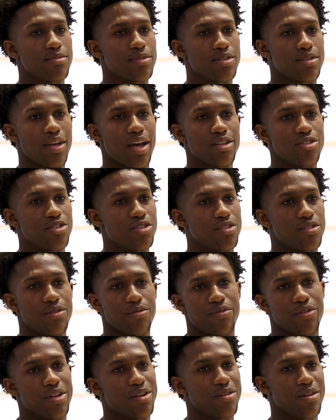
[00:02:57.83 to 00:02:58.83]
It's not just
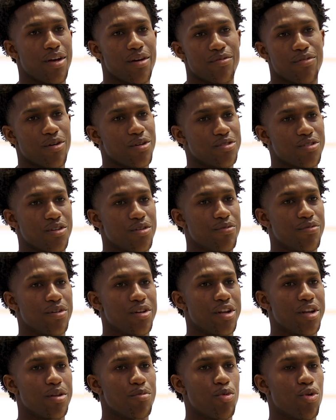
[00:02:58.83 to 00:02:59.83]
the foot. I'm not focused on the
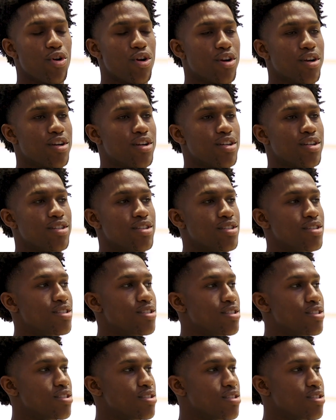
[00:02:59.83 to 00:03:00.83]
foot
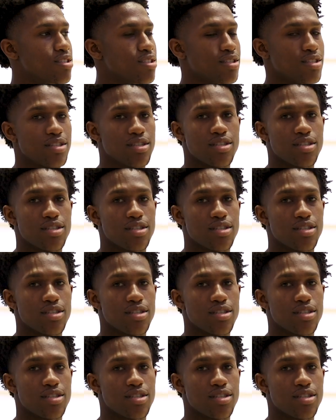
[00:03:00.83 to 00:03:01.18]
anymore.